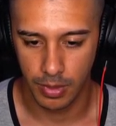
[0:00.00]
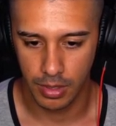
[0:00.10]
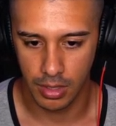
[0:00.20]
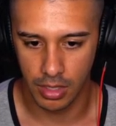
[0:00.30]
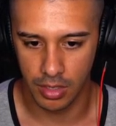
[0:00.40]

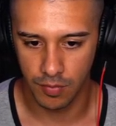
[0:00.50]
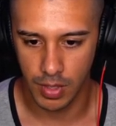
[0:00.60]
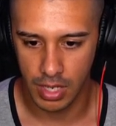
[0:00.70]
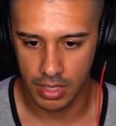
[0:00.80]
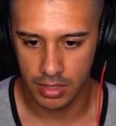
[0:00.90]
And if we
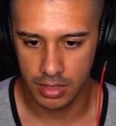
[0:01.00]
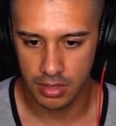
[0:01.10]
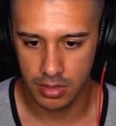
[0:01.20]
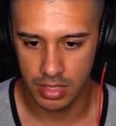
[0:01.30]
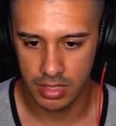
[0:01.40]
hike
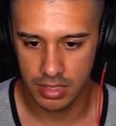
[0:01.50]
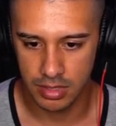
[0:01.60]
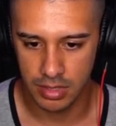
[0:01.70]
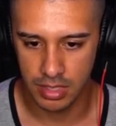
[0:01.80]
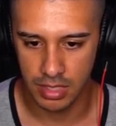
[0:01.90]
this, you guys can
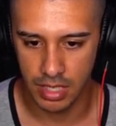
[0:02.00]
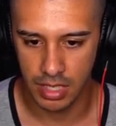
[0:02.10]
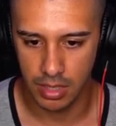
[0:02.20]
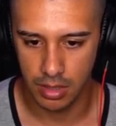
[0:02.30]
see that